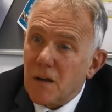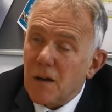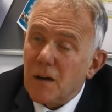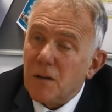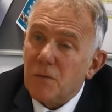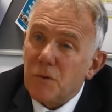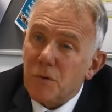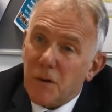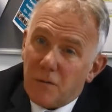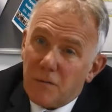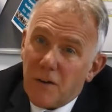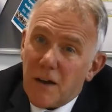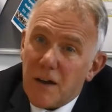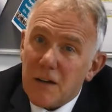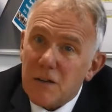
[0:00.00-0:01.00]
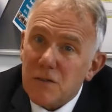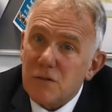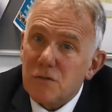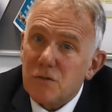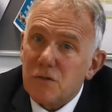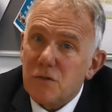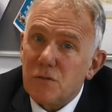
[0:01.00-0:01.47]
I would
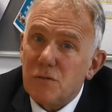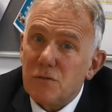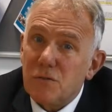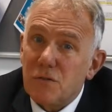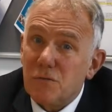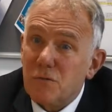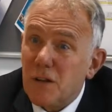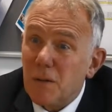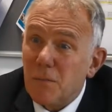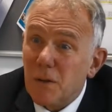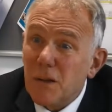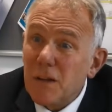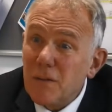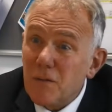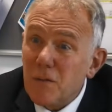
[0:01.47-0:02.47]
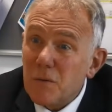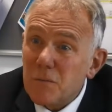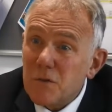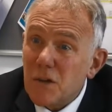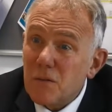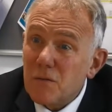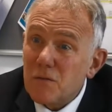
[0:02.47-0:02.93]
advise students to really believe in
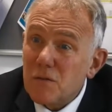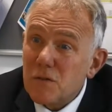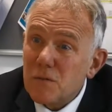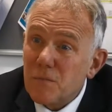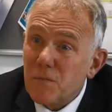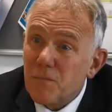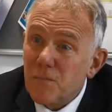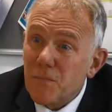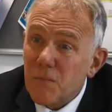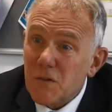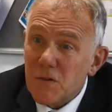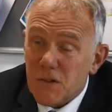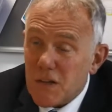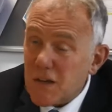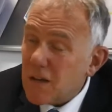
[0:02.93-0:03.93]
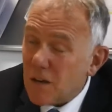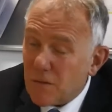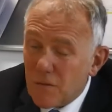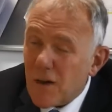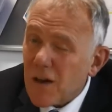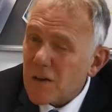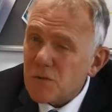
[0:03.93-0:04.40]
themselves, seek
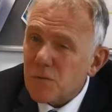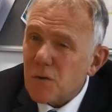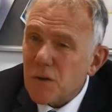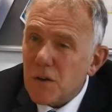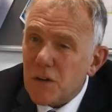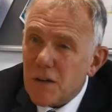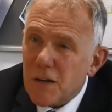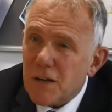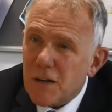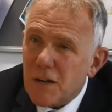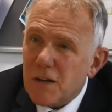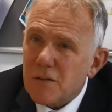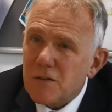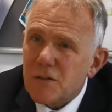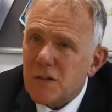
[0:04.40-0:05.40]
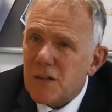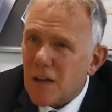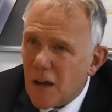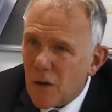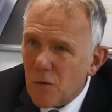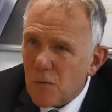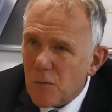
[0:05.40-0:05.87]
advice where they need it, seek
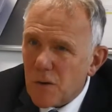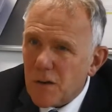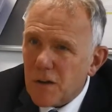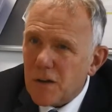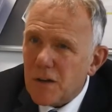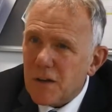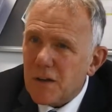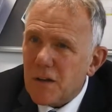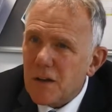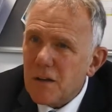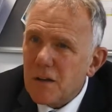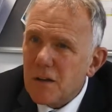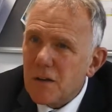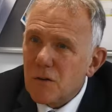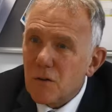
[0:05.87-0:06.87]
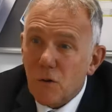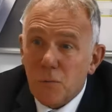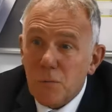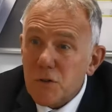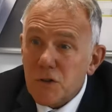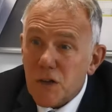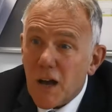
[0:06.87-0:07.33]
help when they need it.
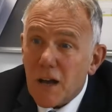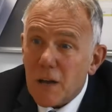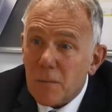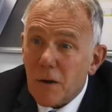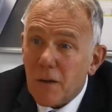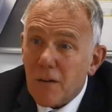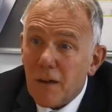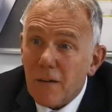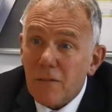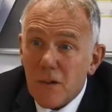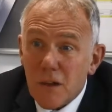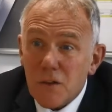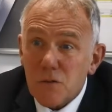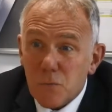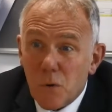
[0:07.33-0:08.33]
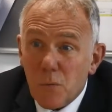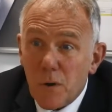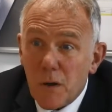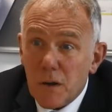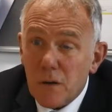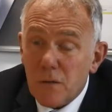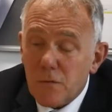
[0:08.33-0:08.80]
Don't be shy about that, that's what
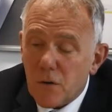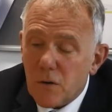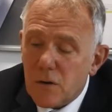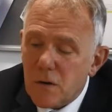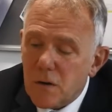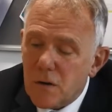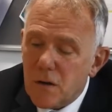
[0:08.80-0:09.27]
we're here for.